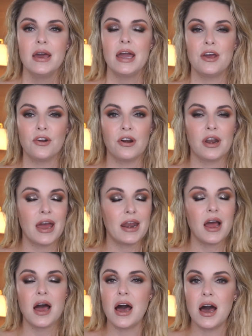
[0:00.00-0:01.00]
internet
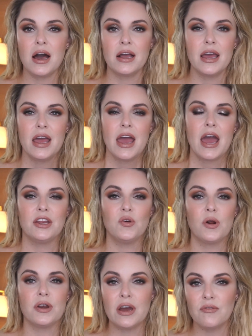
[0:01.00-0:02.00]
hug, and you
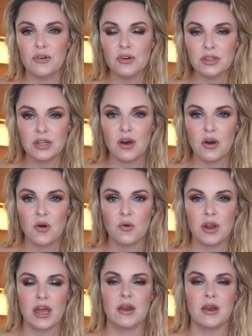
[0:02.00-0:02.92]
are never alone.